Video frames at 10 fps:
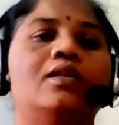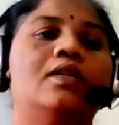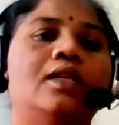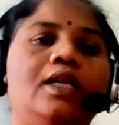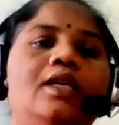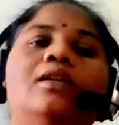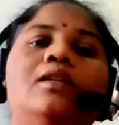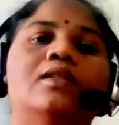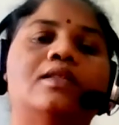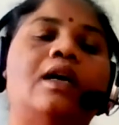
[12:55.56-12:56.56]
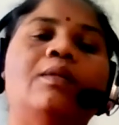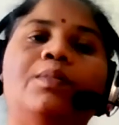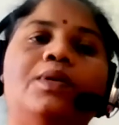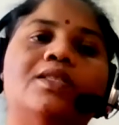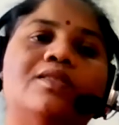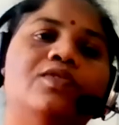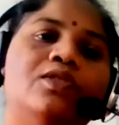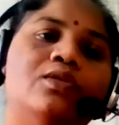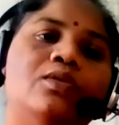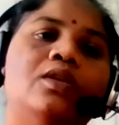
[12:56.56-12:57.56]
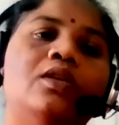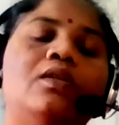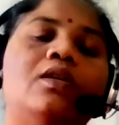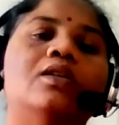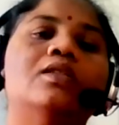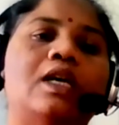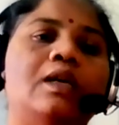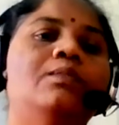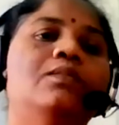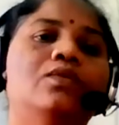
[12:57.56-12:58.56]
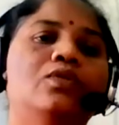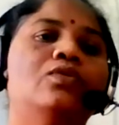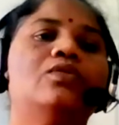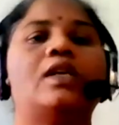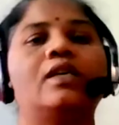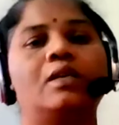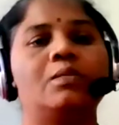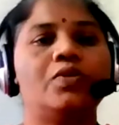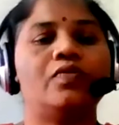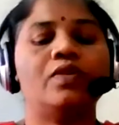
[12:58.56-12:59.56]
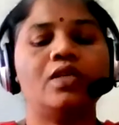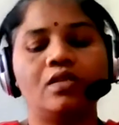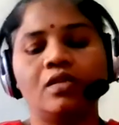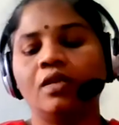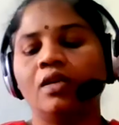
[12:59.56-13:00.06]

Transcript: read some parts of the story or some news items which